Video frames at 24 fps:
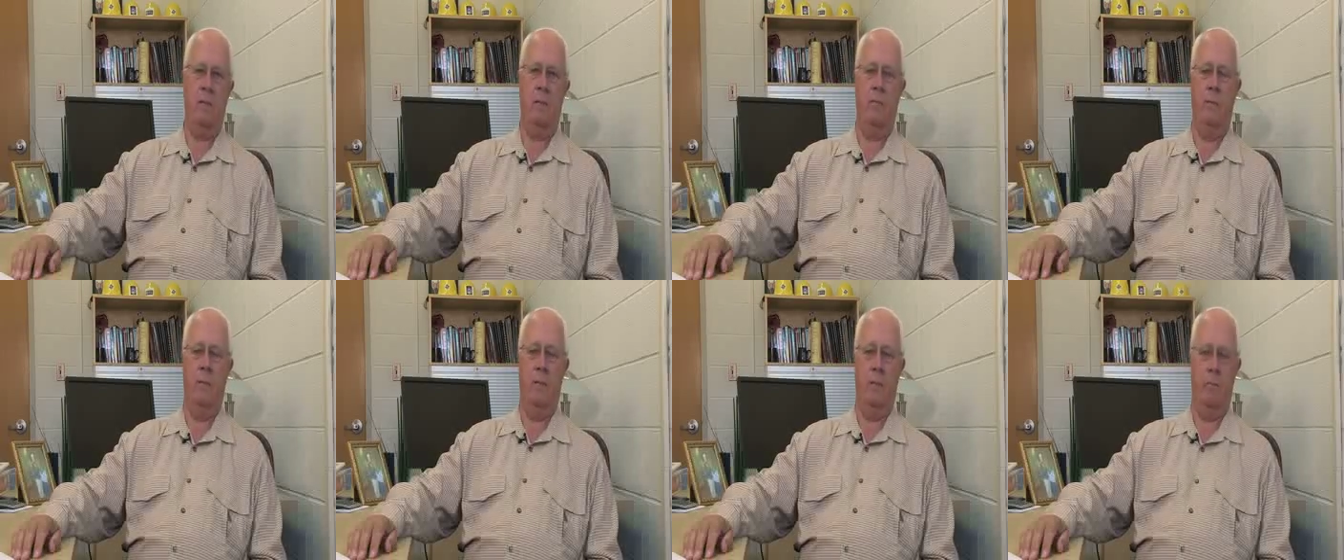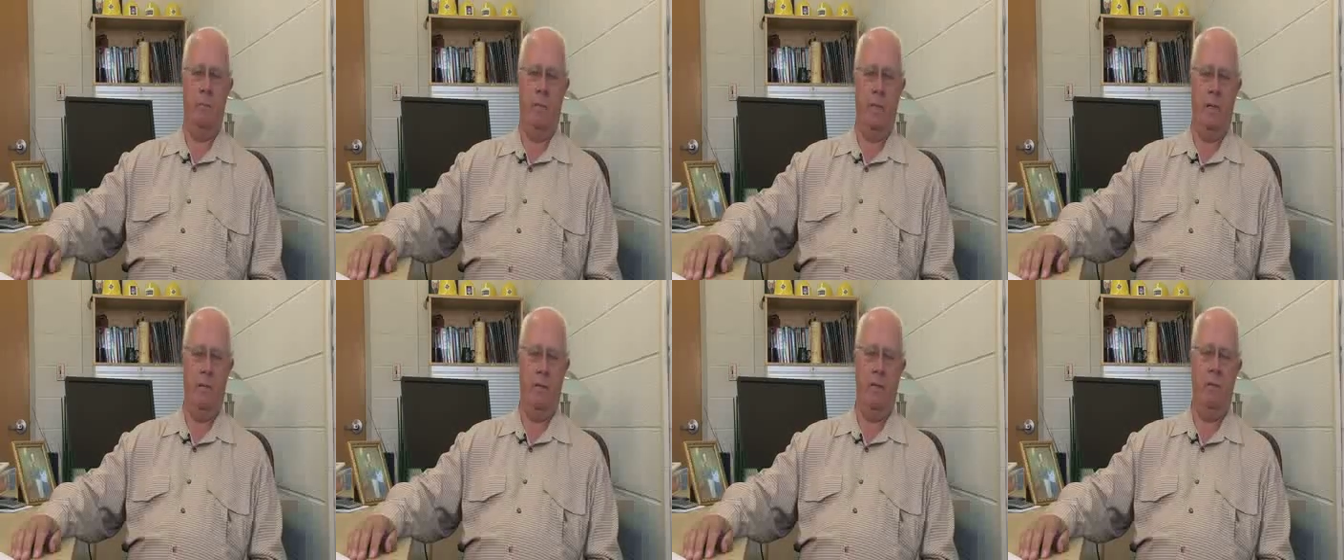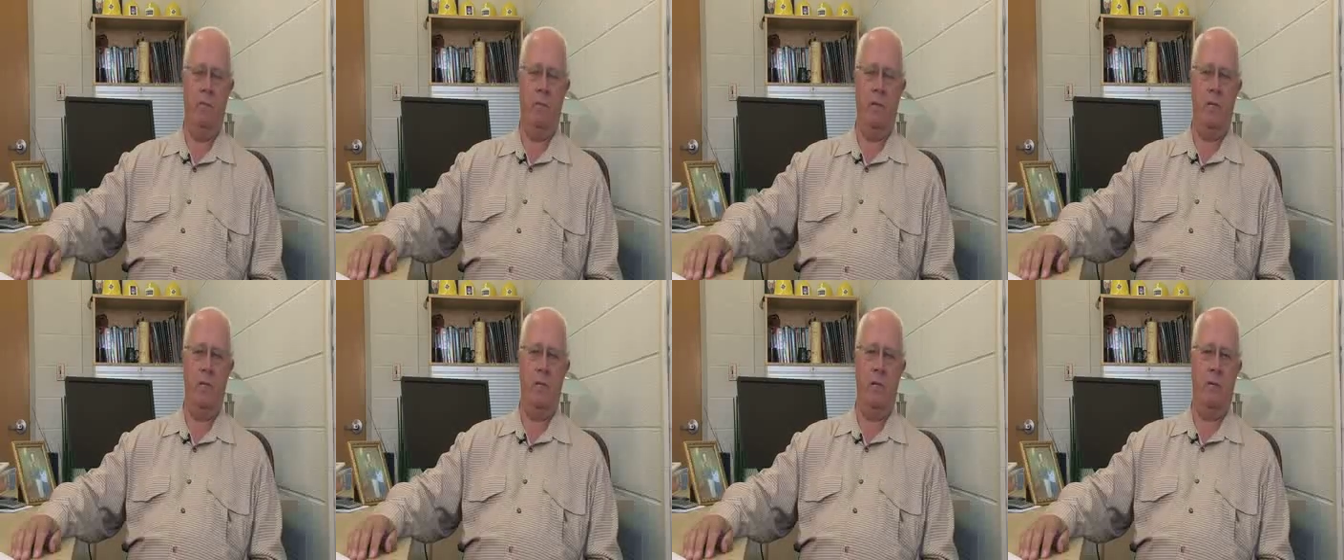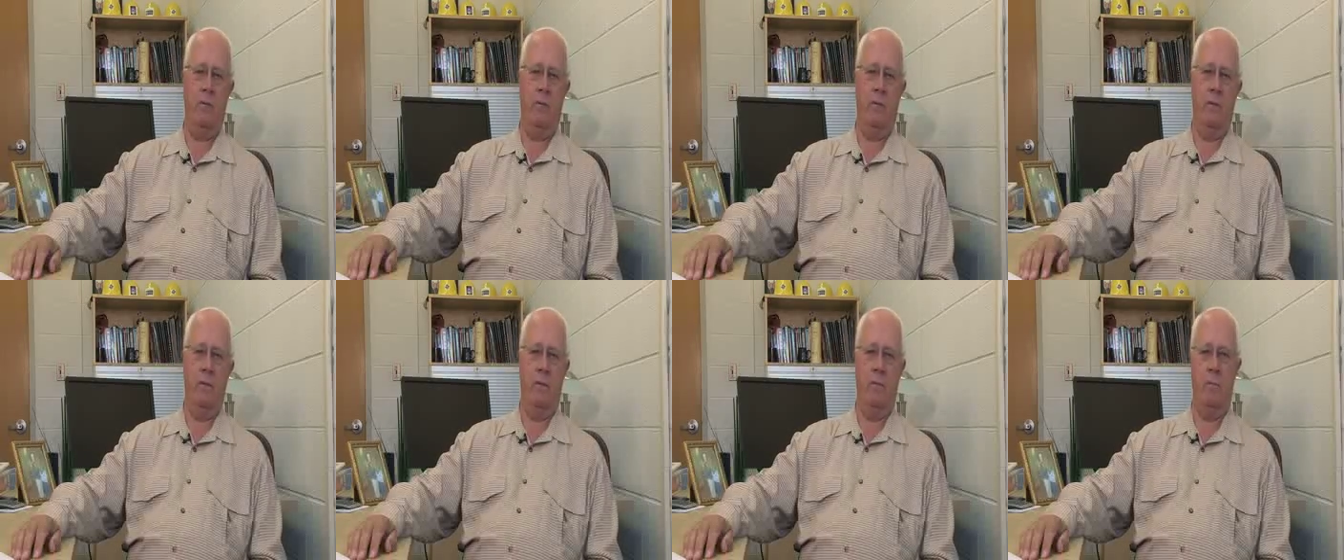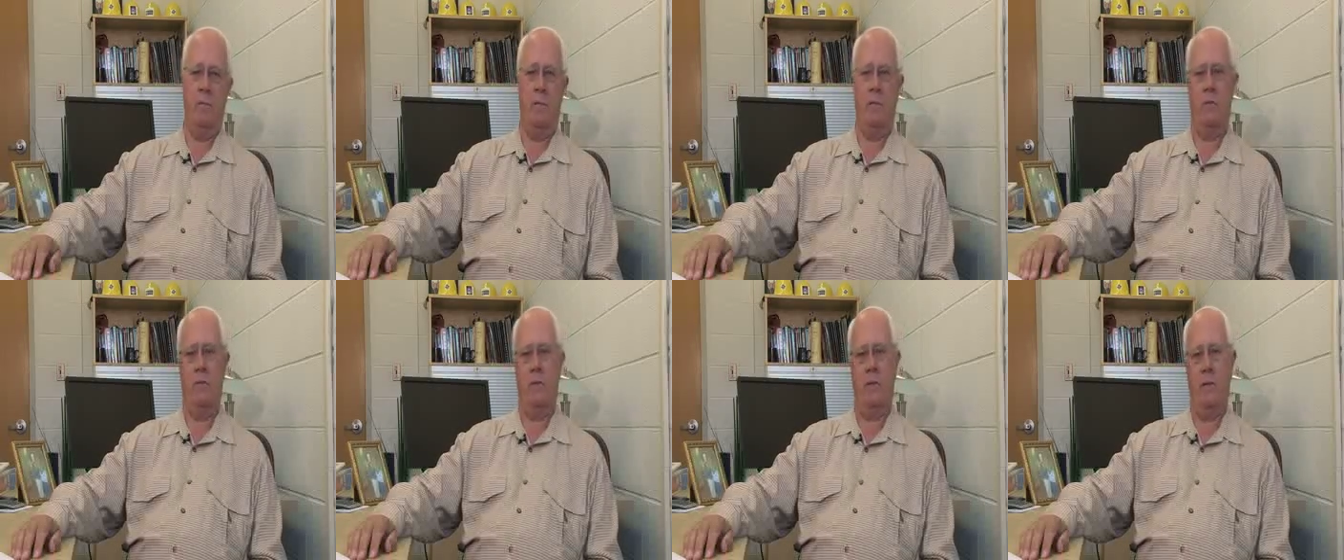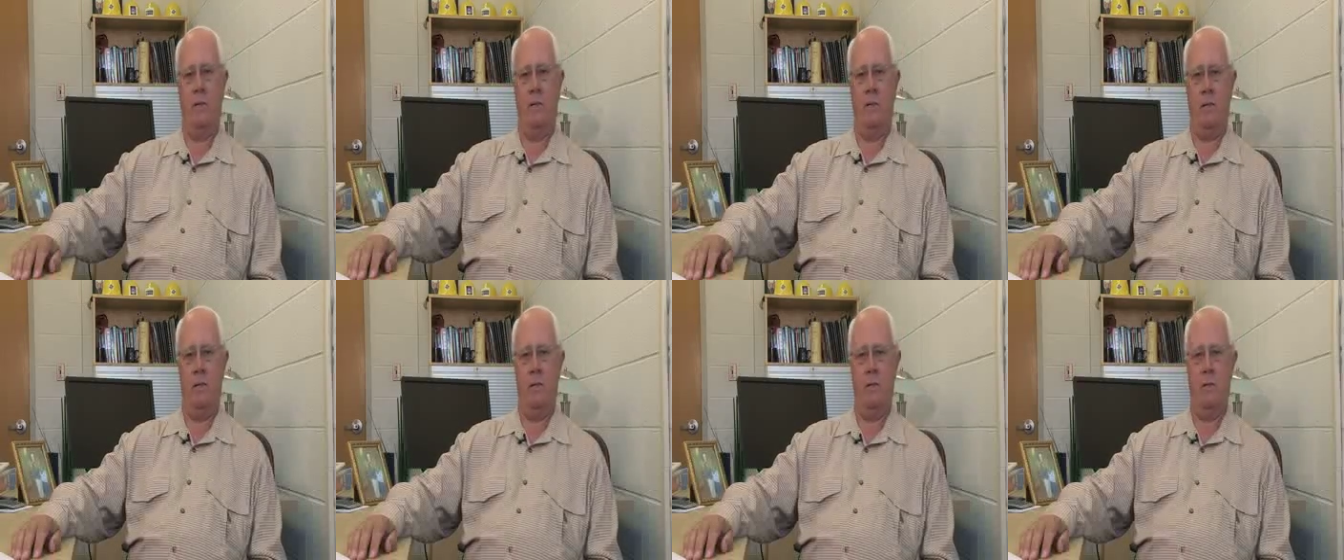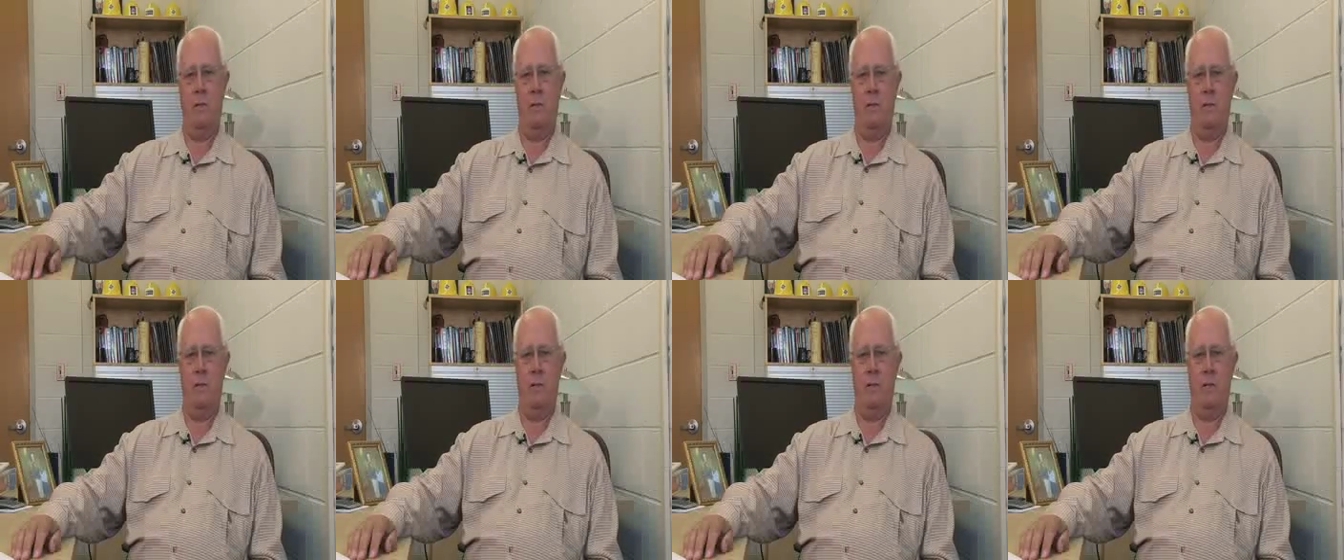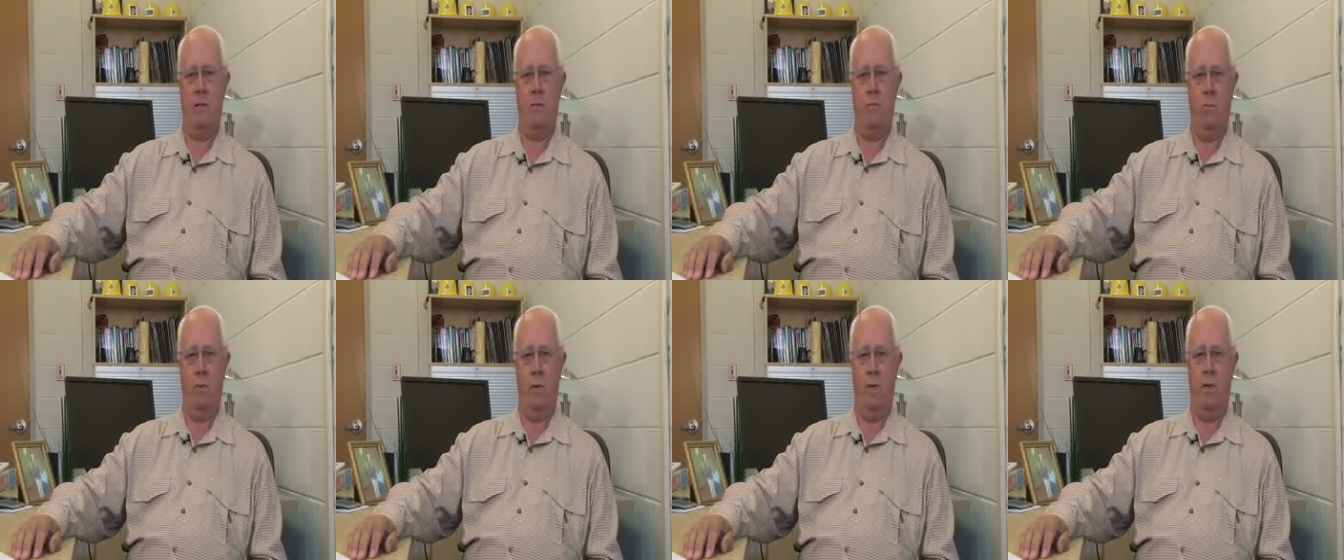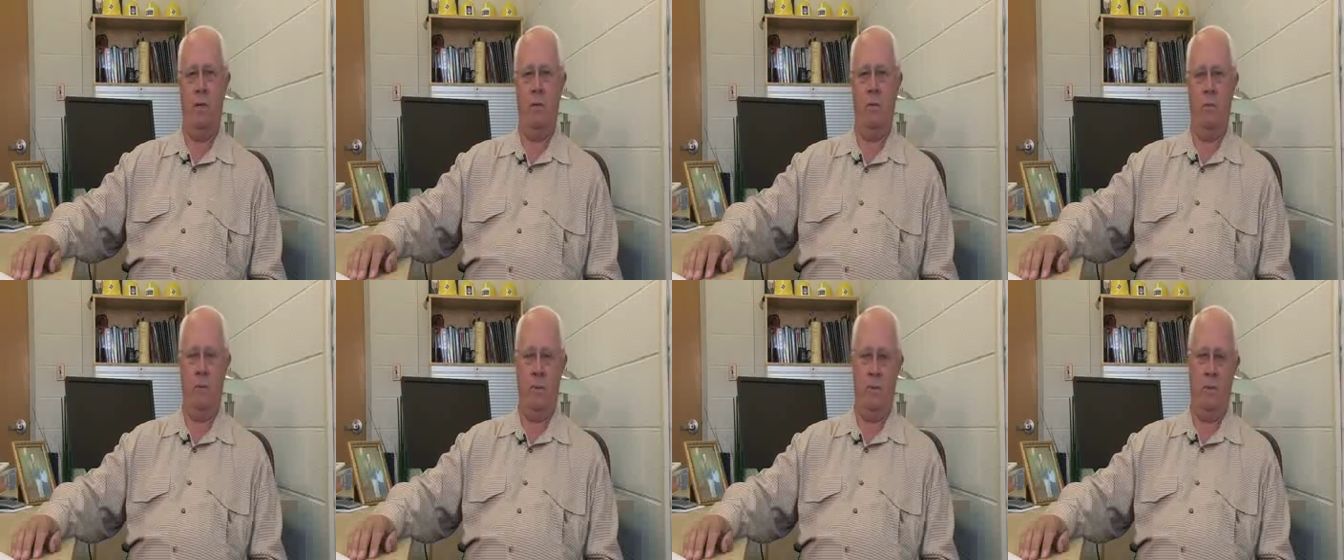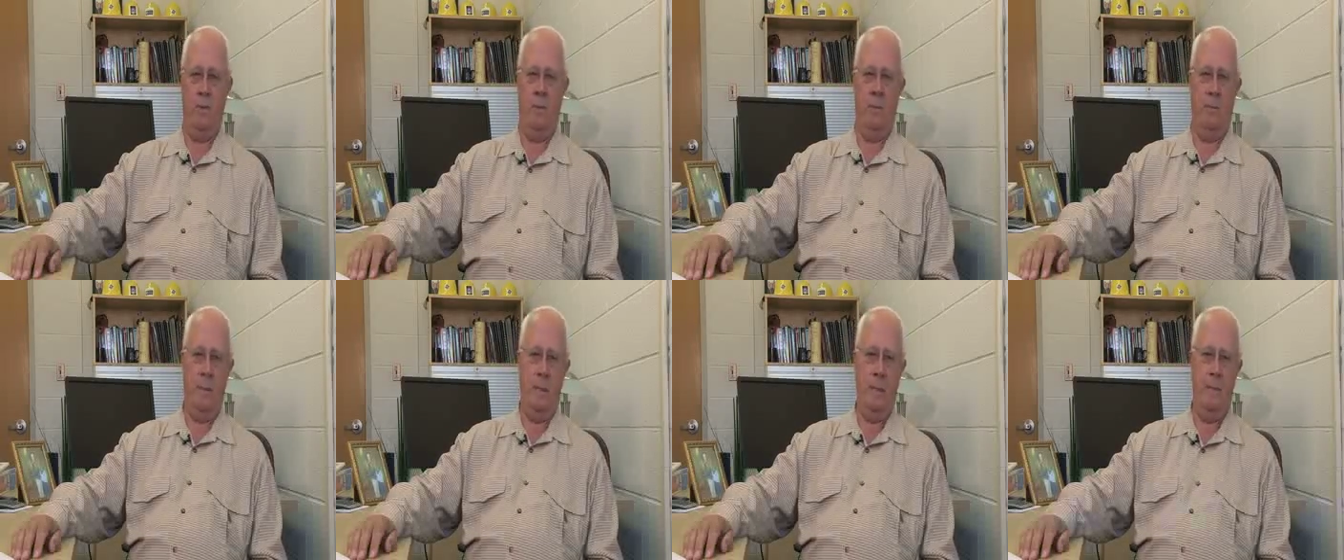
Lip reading: but the bottom line basically with the specification is it says what you want.